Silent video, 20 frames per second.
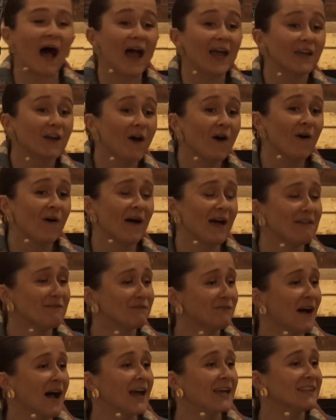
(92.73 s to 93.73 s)
go
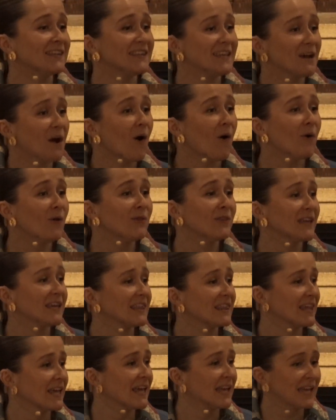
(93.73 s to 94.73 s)
and find the only
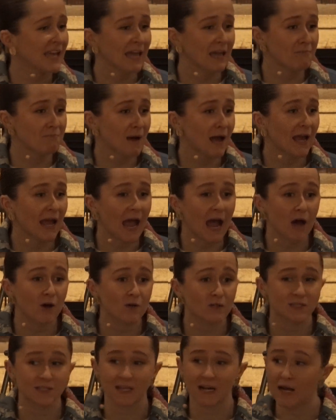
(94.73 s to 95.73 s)
thing in my
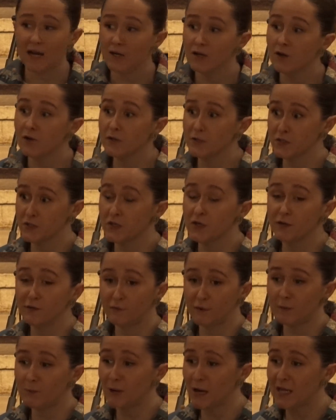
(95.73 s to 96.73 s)
house that I know is good
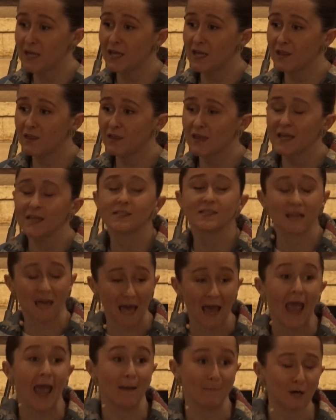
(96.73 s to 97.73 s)
for breaking things,
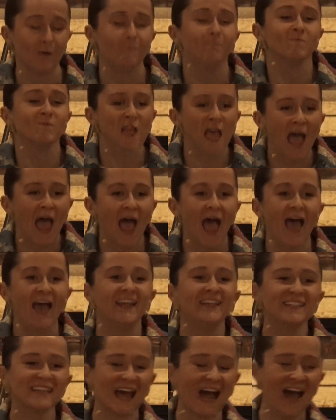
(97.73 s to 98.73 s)
a hammer.
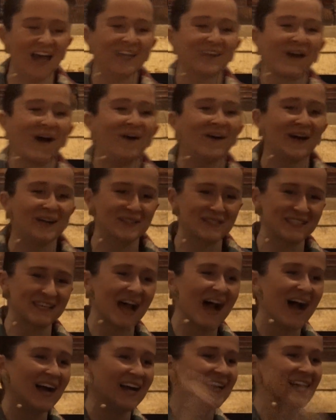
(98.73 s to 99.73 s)
And I go
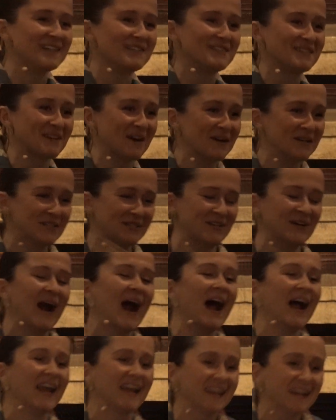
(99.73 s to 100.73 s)
outside and start
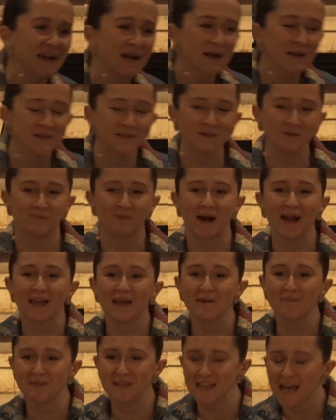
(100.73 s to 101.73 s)
trying to break
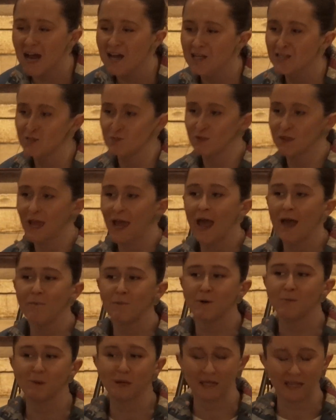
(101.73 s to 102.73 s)
up the ice with a
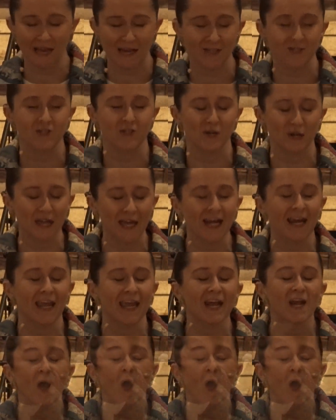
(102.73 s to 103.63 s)
hammer. But yes, you're getting it.